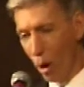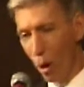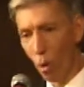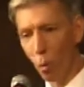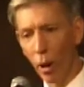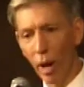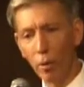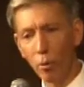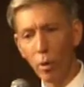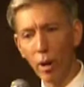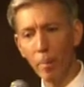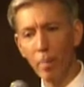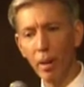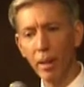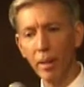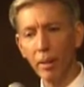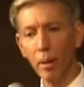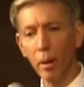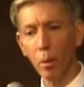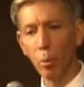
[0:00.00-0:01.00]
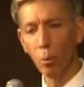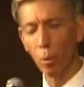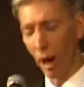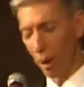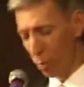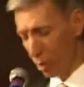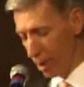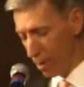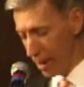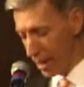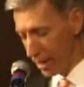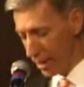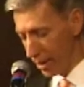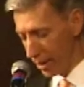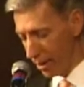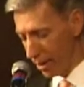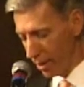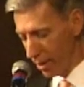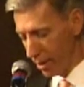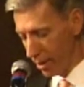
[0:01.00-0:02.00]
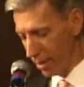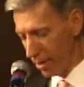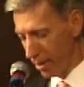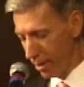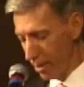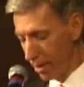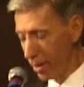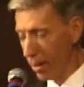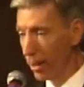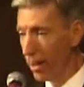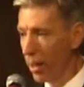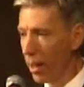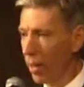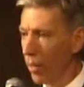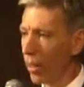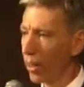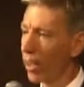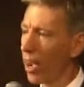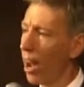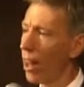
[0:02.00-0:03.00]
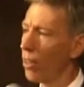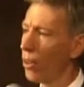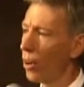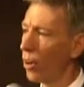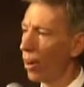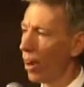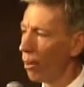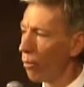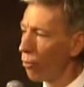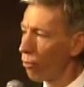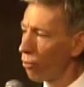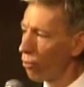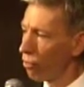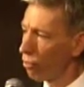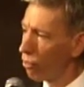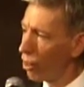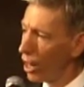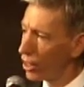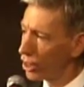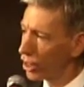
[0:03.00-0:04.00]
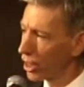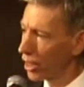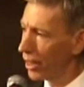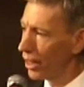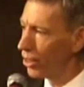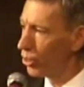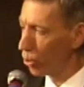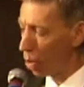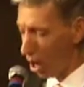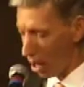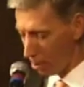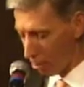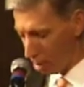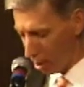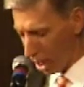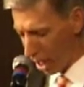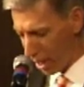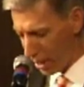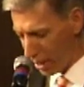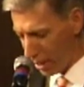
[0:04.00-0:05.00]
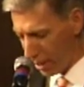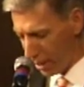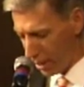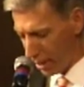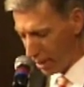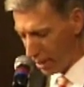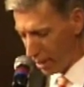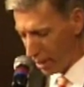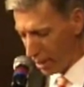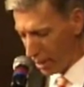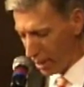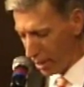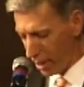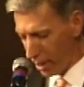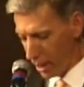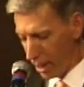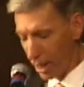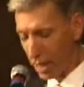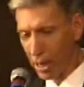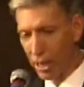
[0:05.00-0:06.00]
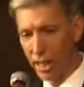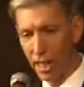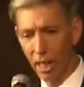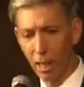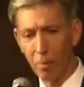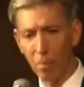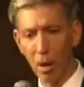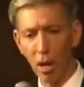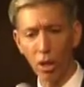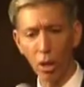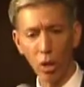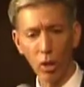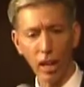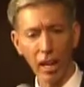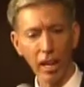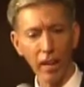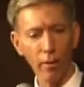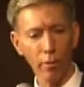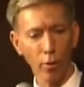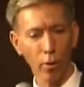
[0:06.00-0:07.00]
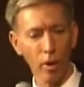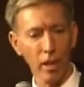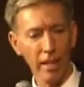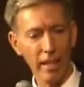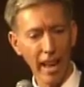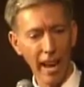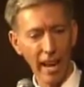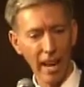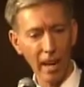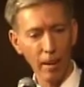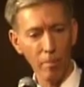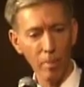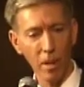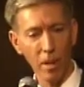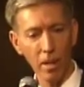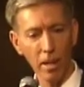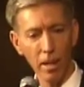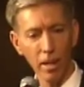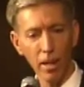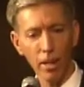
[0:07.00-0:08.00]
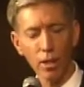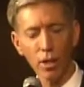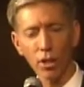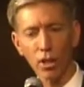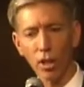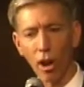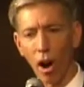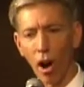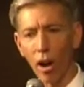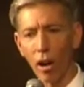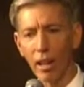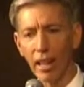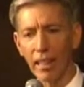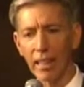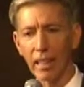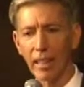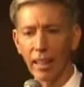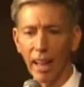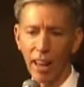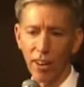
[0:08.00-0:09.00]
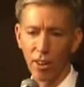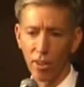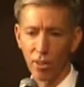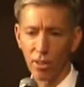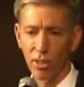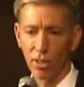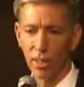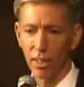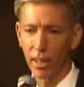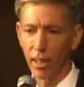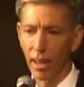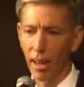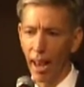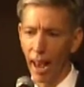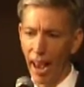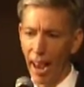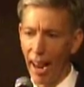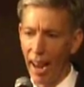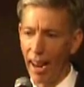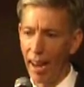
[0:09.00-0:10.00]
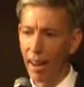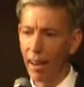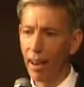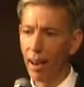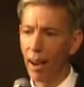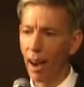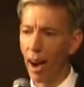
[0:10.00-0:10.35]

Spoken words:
Red ribbon, red ribbon, the color of freshly drawn blood, stigma looking for a name, scarlet letters, AIDS.